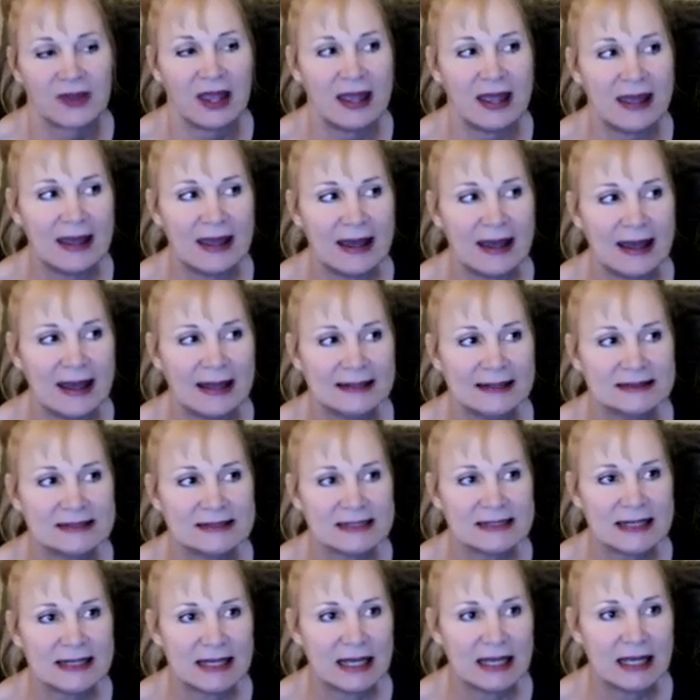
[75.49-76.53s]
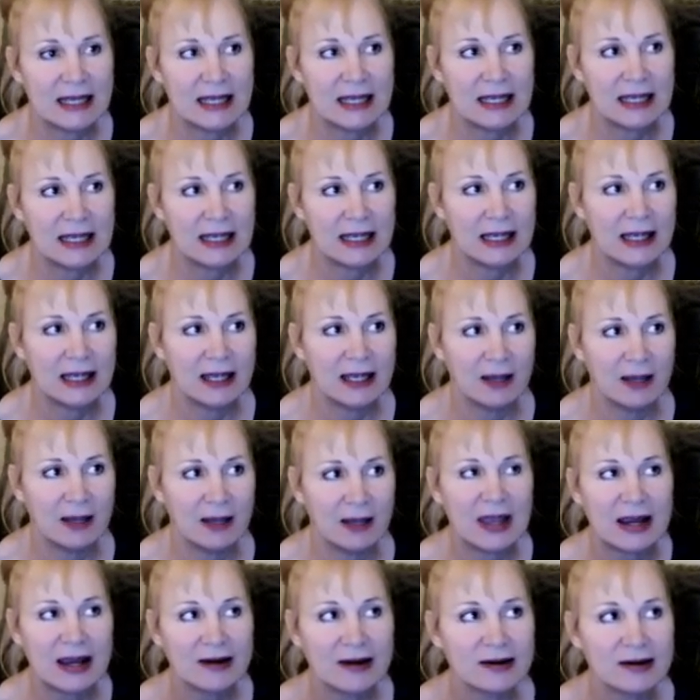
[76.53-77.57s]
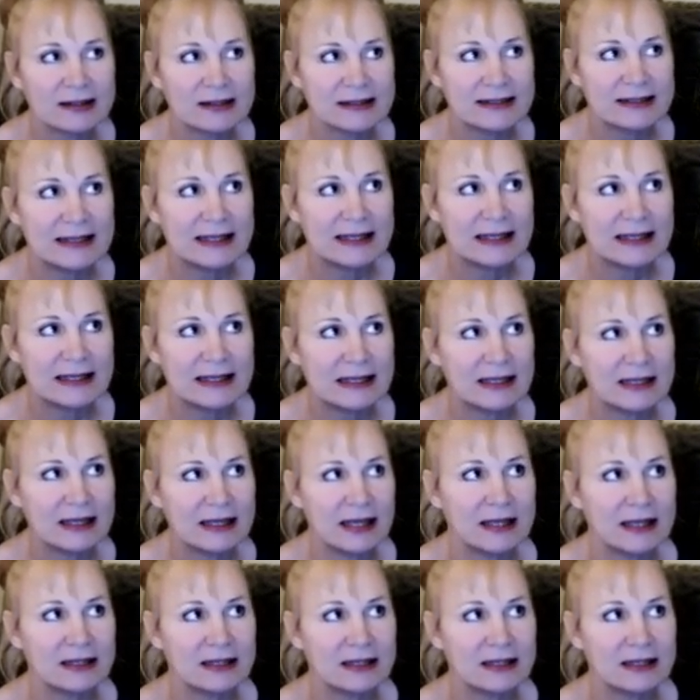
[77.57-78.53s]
And apparently,